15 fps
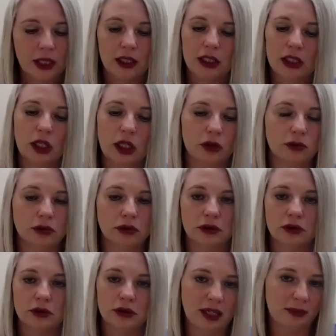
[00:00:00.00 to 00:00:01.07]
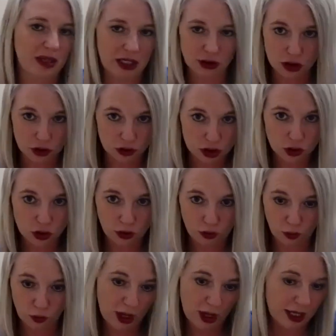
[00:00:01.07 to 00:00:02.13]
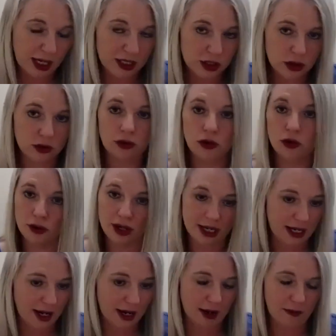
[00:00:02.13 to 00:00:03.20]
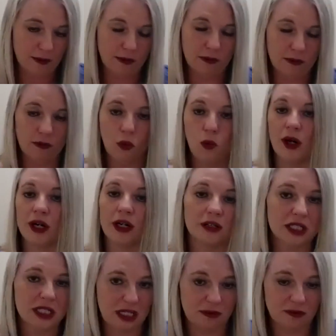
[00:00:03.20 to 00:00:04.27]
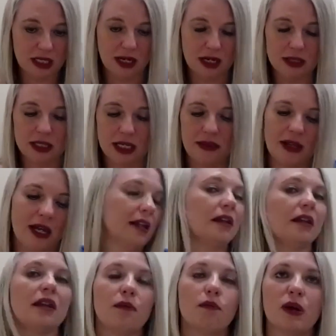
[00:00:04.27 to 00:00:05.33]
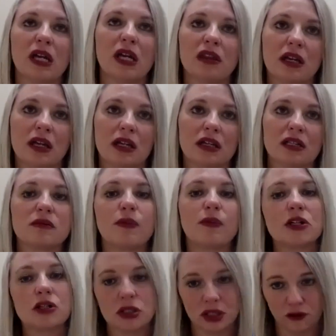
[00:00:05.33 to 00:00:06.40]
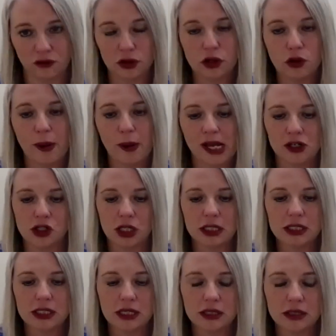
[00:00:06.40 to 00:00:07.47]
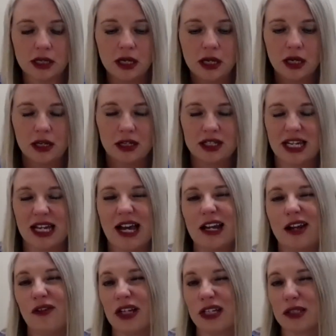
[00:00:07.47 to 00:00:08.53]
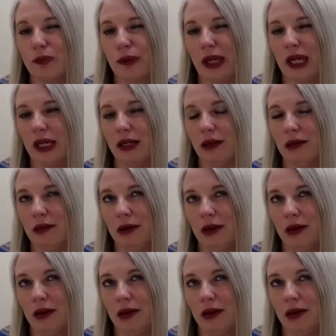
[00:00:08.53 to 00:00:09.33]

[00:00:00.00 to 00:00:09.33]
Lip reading: let me introduce what I do, who I am, what our team does. And then the big thing, especially for new patients, is to kind of explain